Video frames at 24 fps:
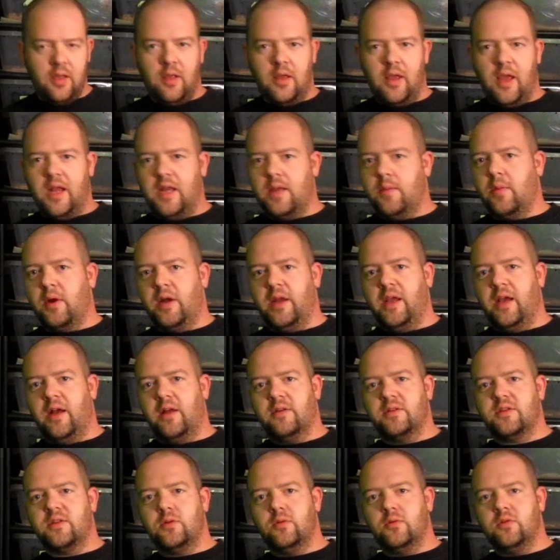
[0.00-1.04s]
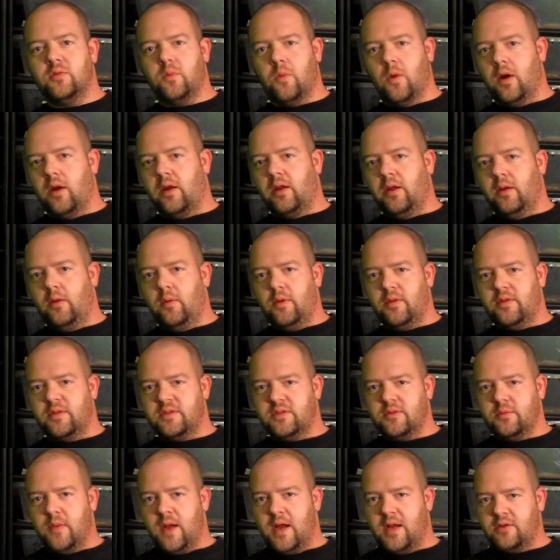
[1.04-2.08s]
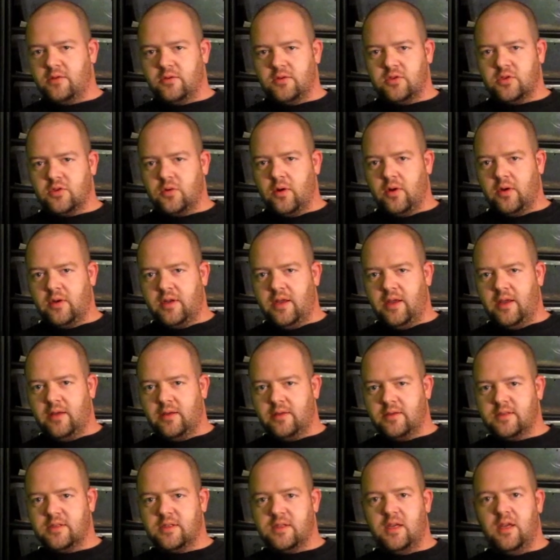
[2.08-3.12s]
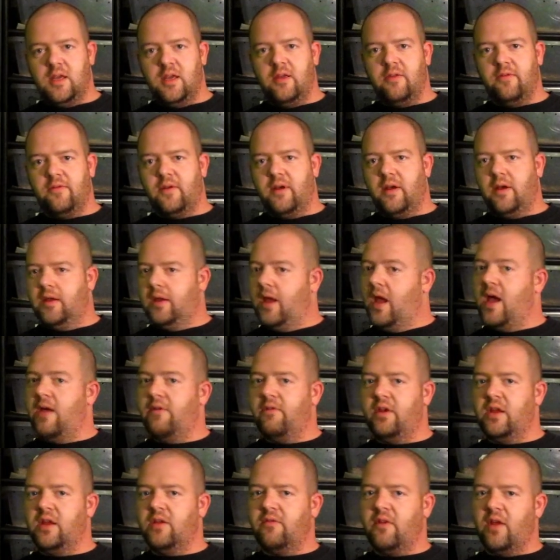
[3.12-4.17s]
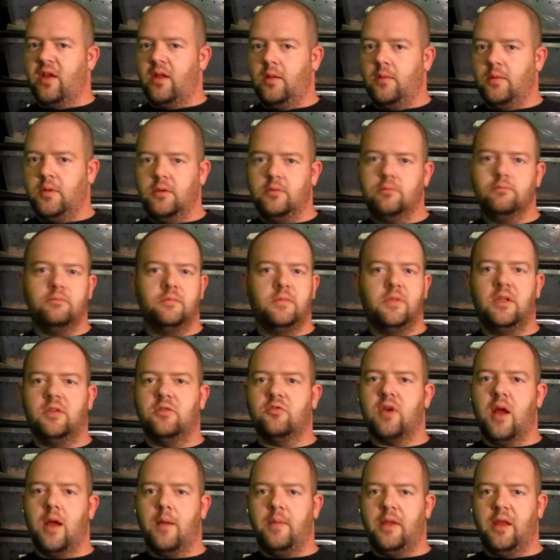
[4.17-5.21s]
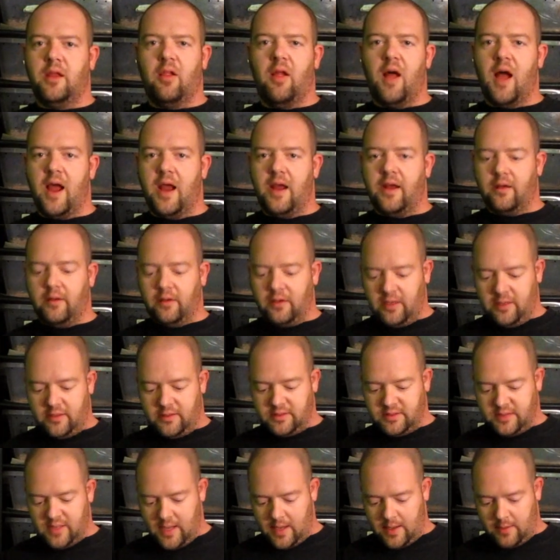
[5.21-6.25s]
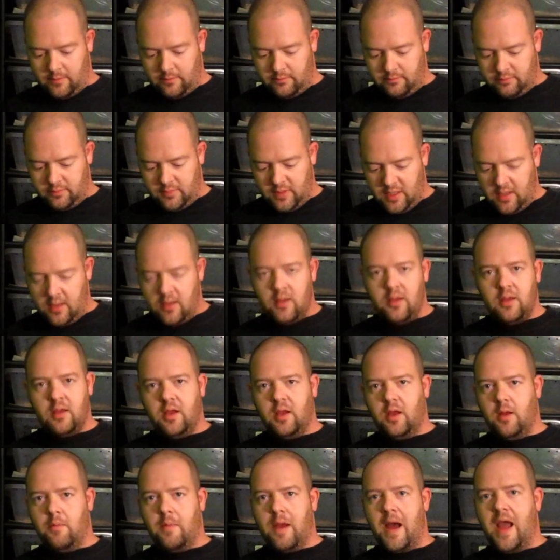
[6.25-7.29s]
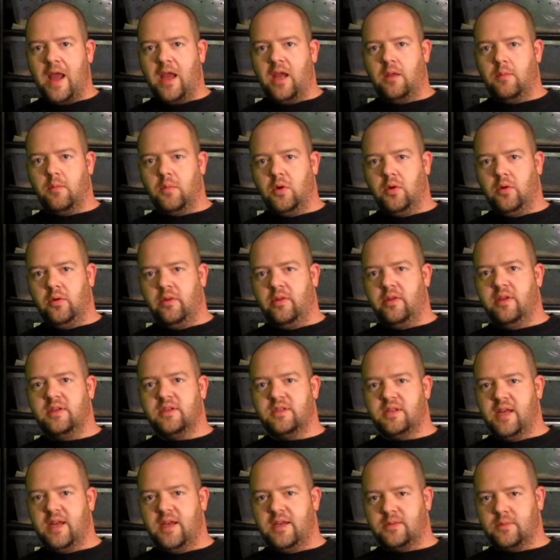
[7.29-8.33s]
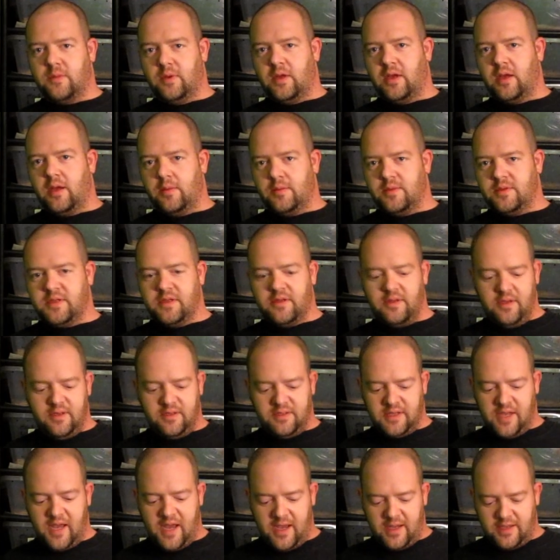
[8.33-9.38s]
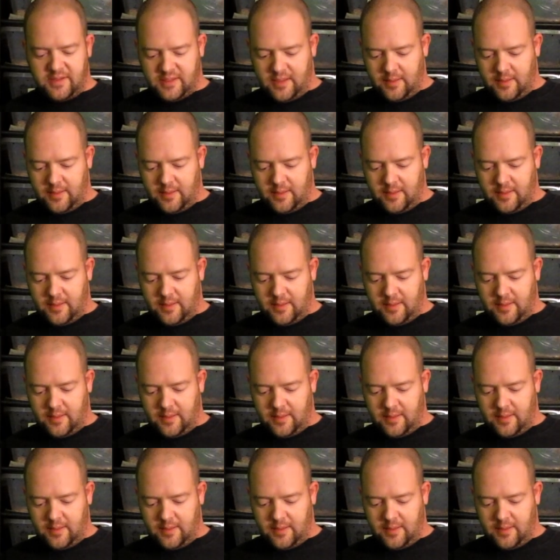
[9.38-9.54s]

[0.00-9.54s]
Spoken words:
Anybody else who's working with Sumatran shorttails, if you have any available, drop me a line, because I'm in a buy-in mood these days when it comes to these guys.